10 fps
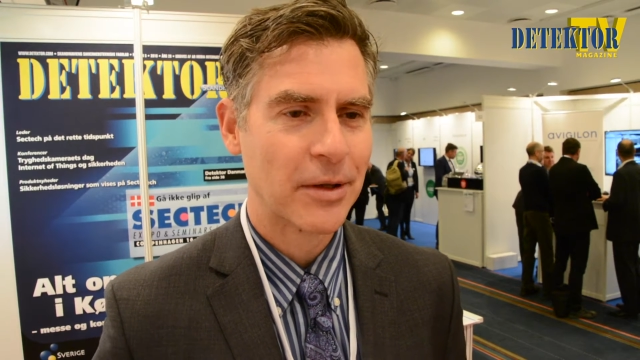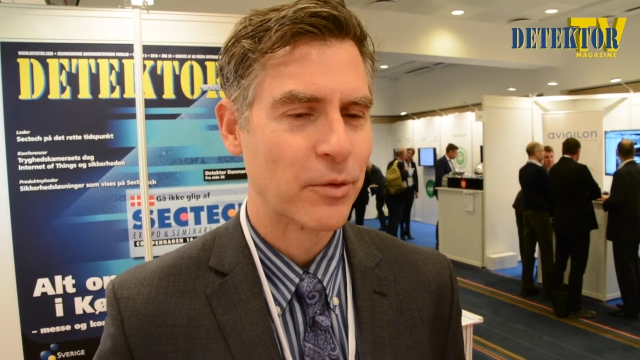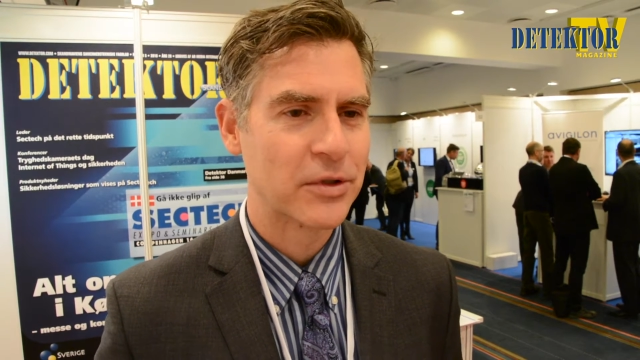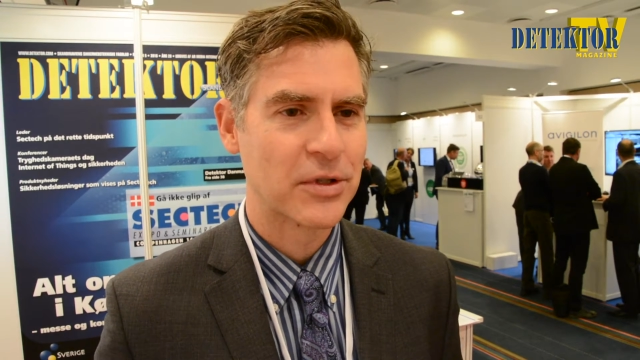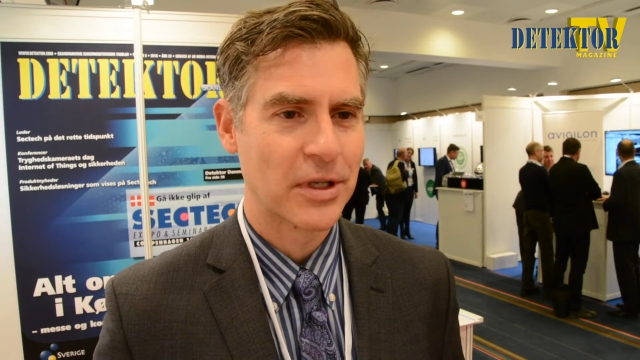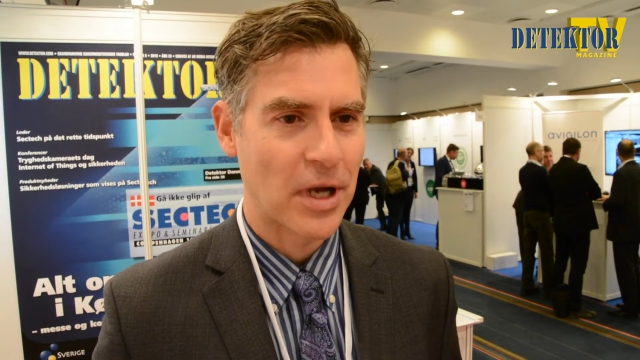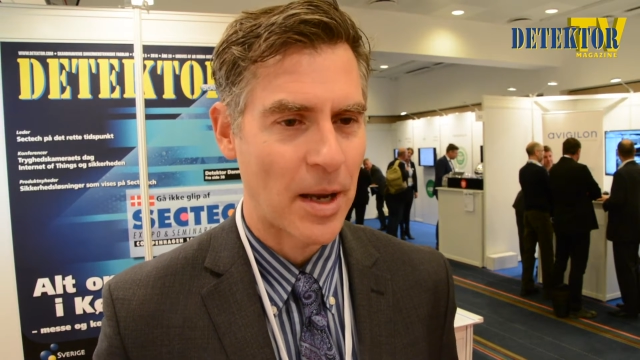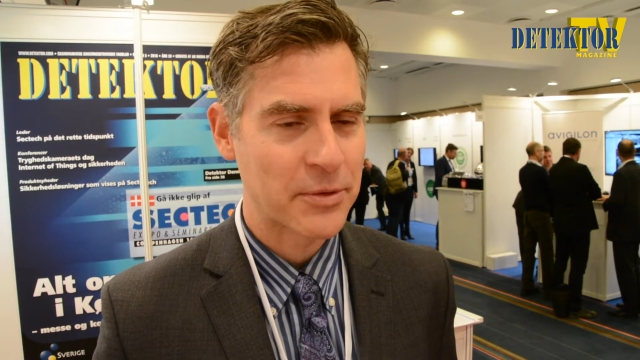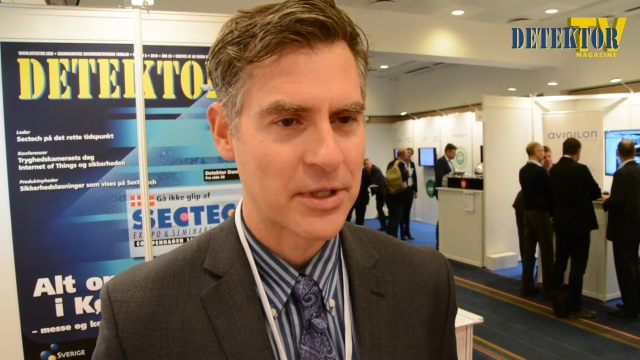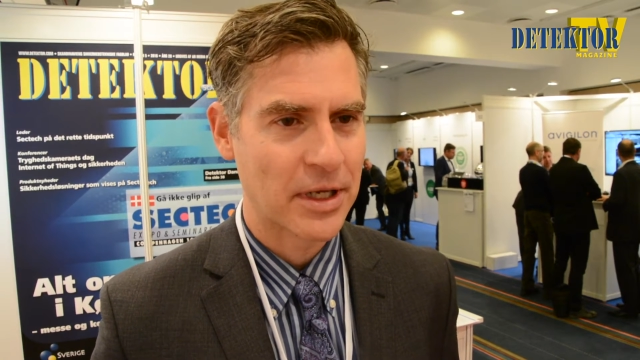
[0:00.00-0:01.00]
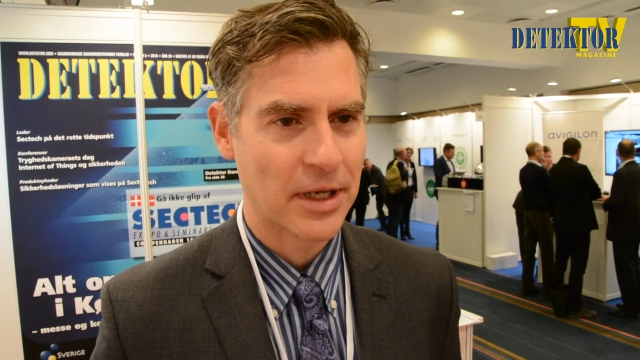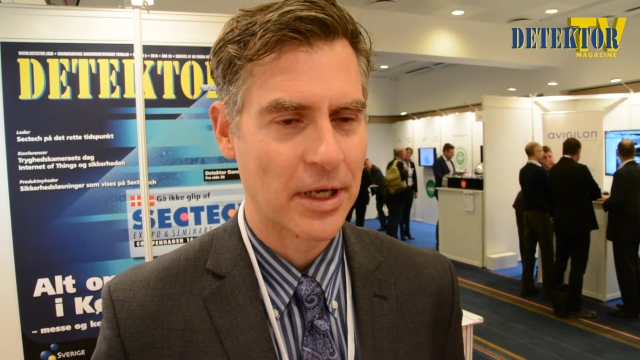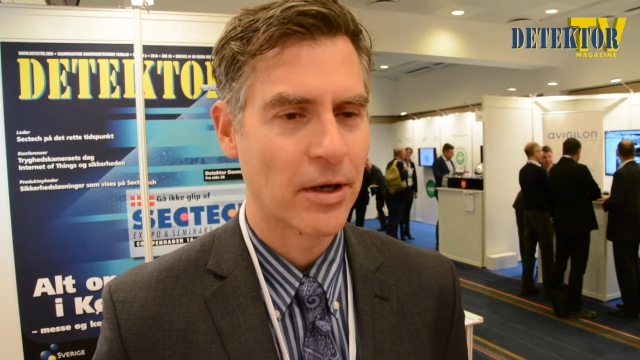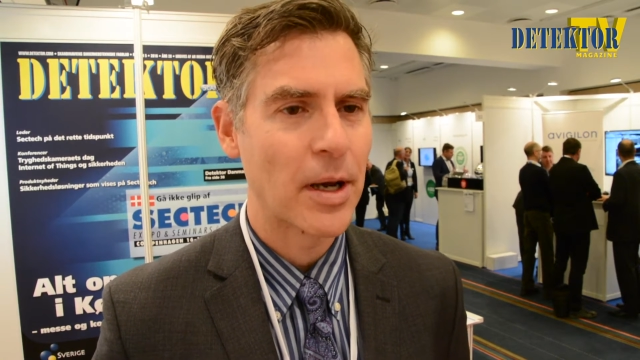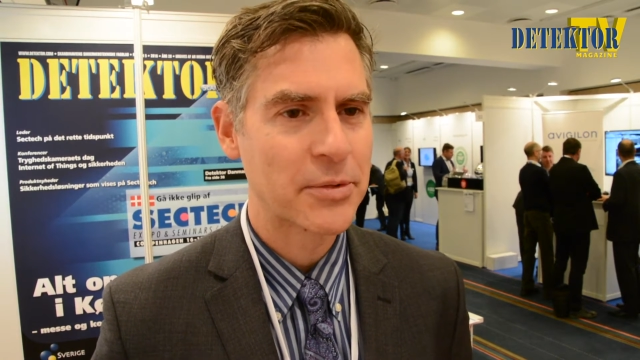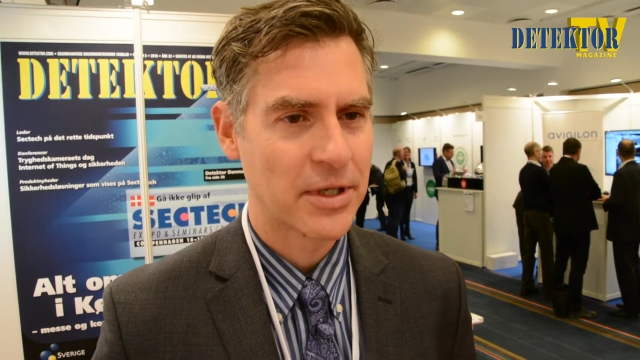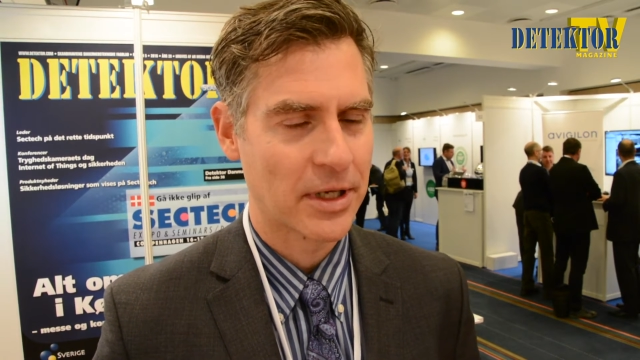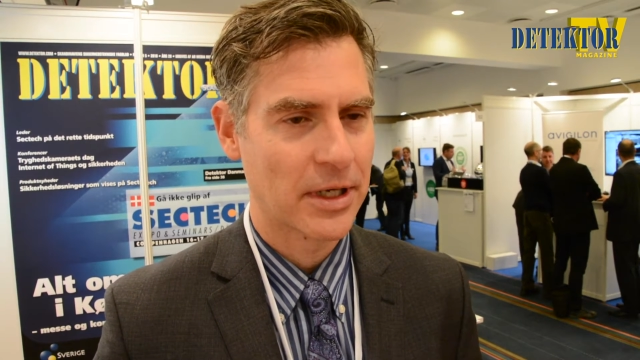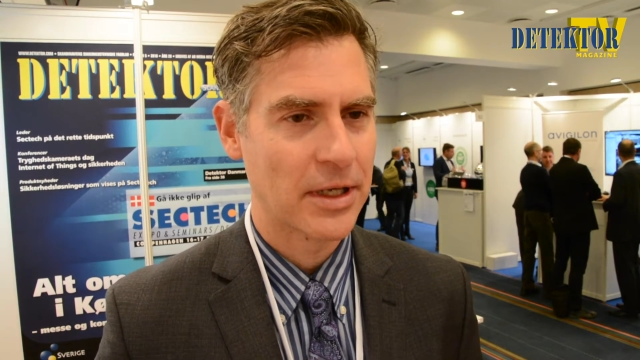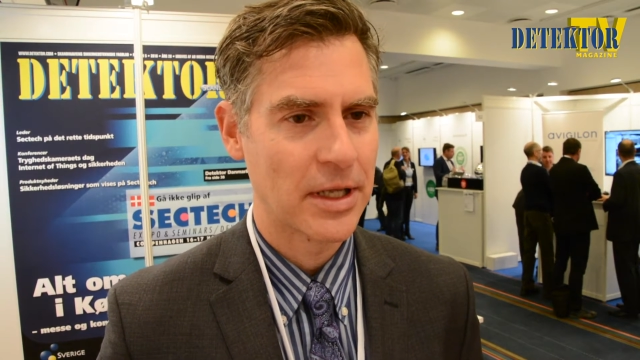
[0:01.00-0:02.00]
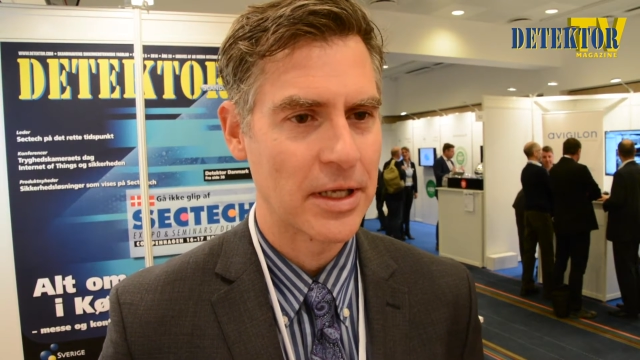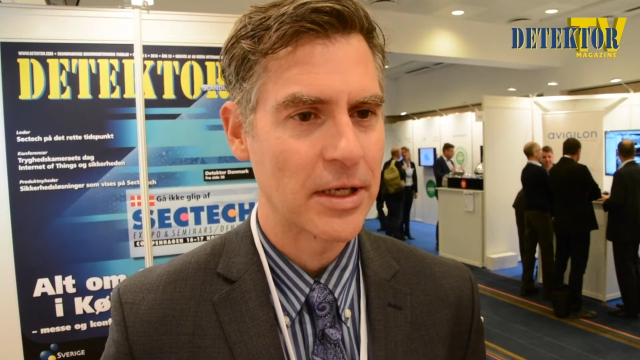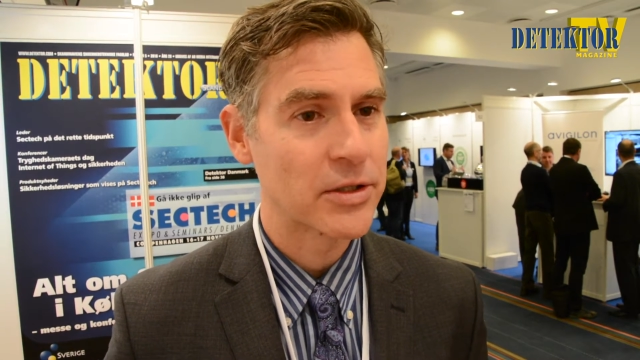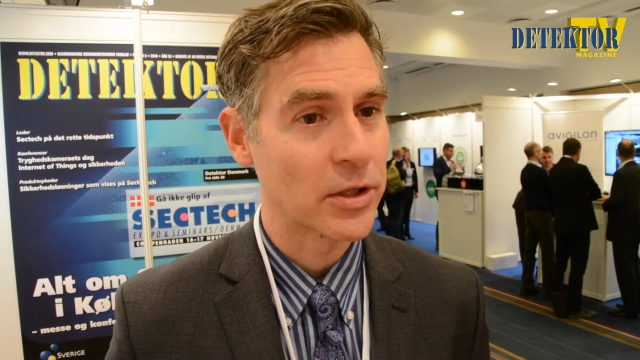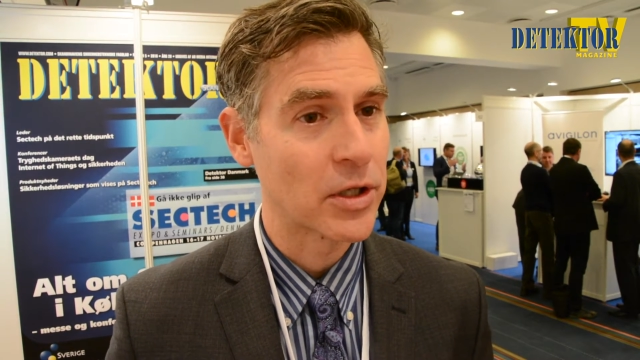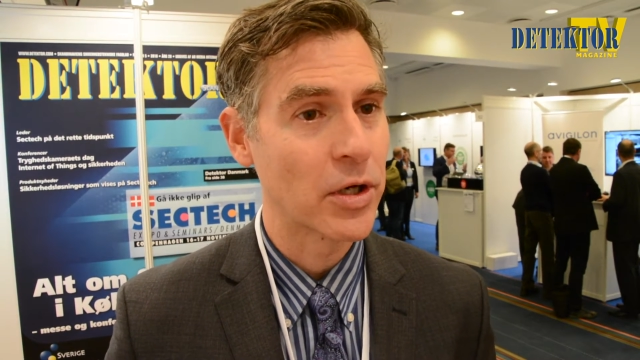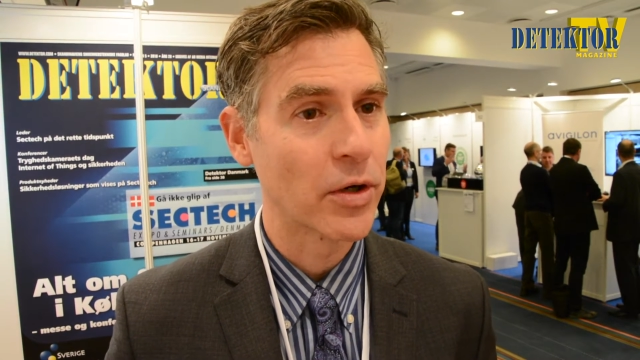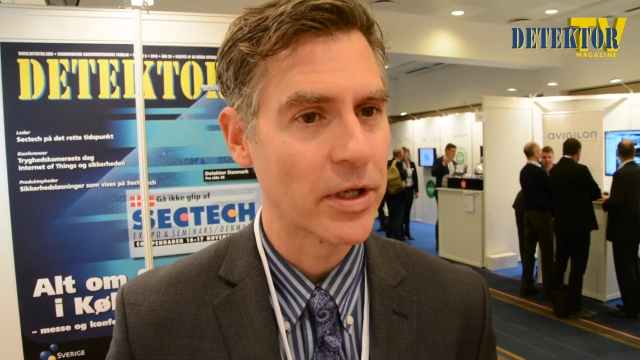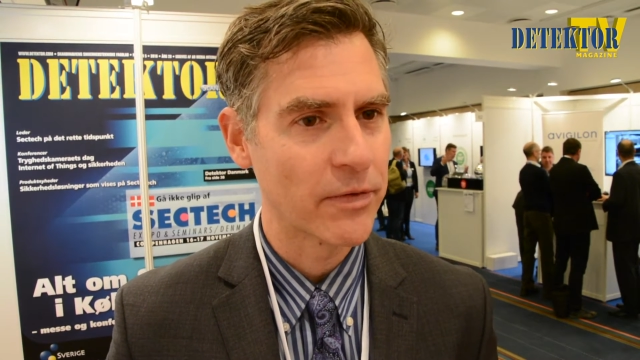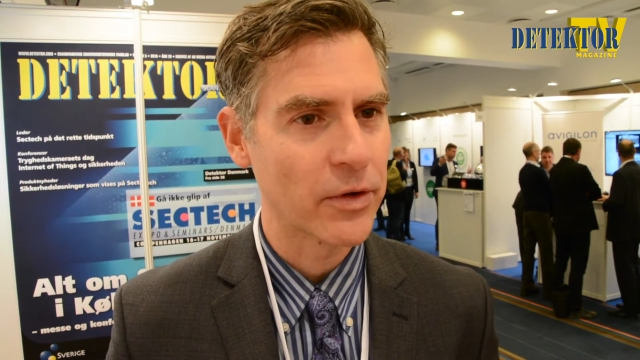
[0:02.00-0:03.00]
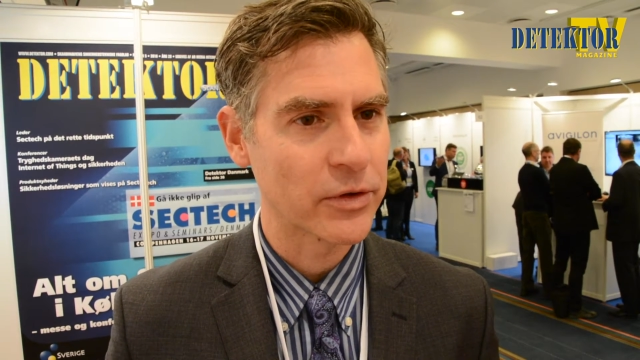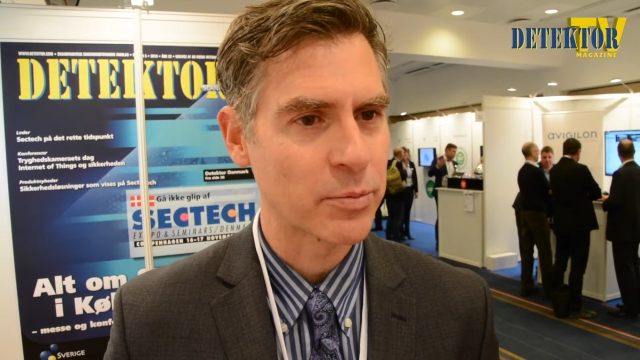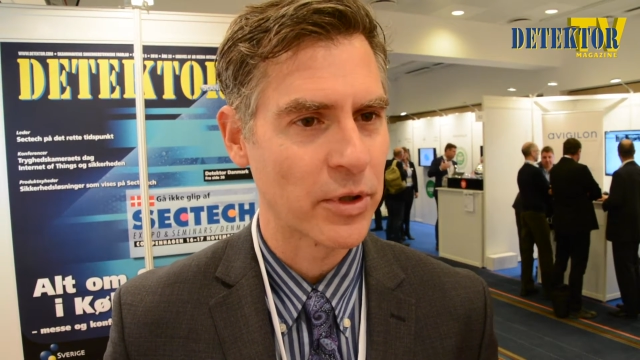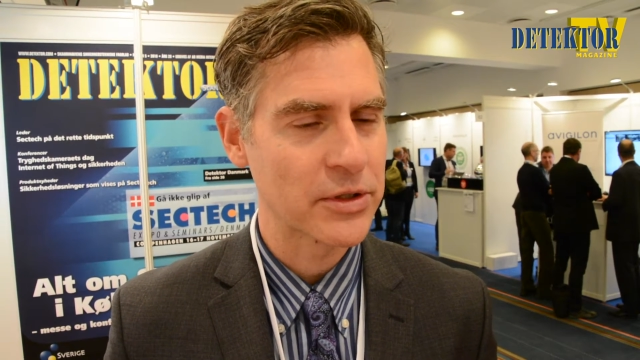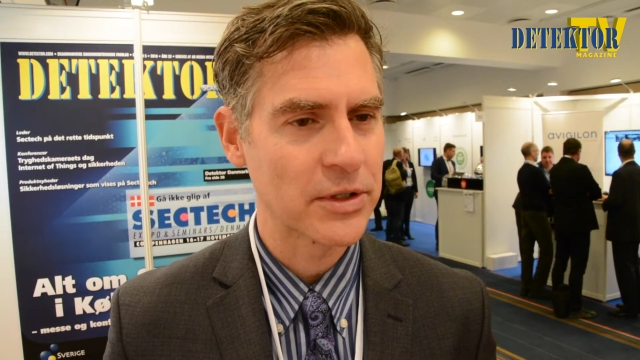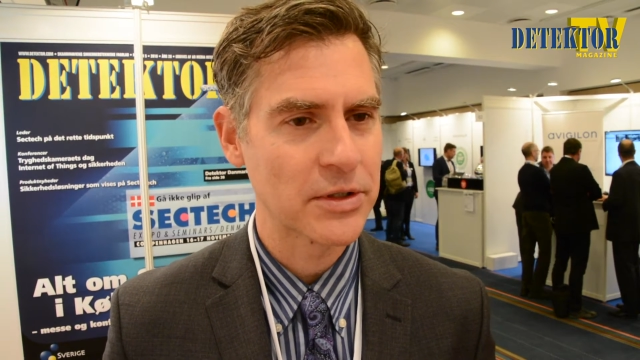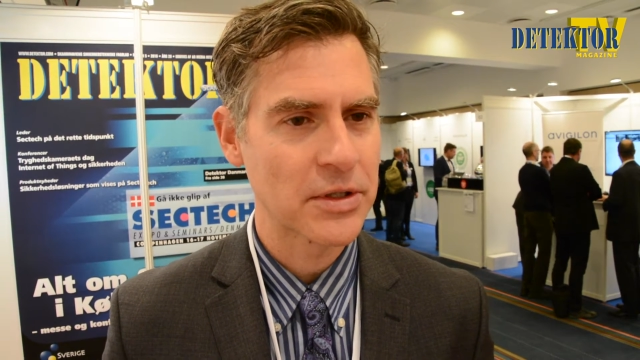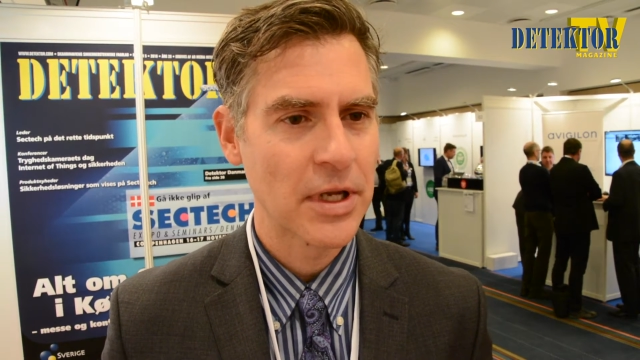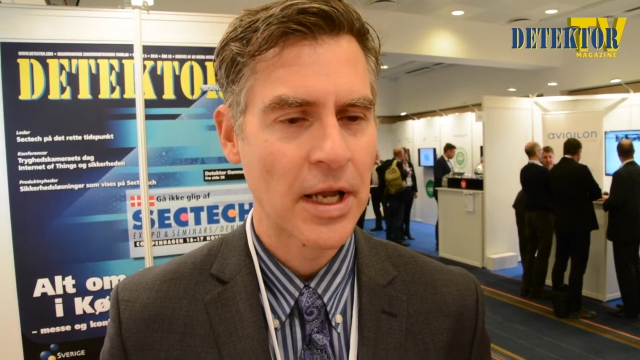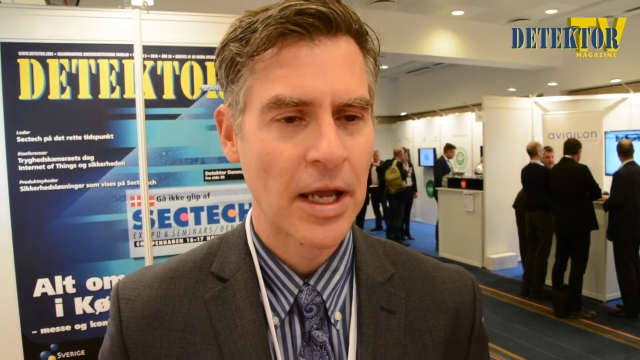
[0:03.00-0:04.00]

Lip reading: which upsetting the security of those prisons.